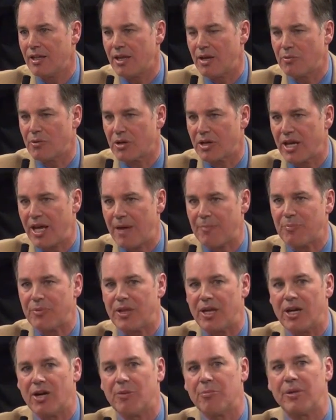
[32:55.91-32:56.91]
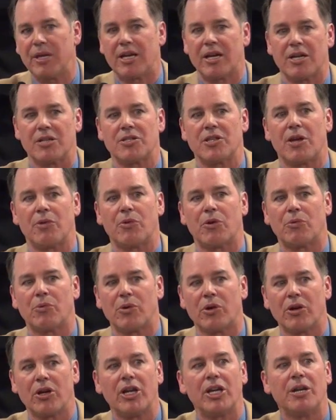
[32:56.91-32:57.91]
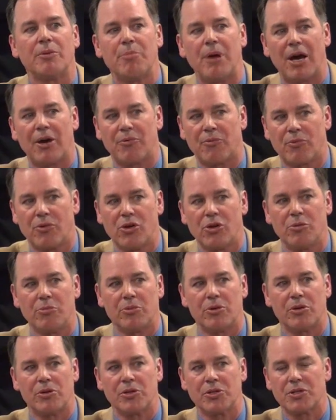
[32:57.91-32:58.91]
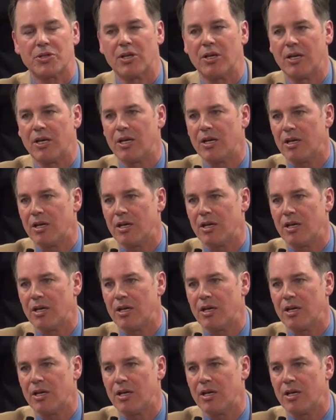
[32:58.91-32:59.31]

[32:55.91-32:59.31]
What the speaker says: They were kept there because they were worried about rumors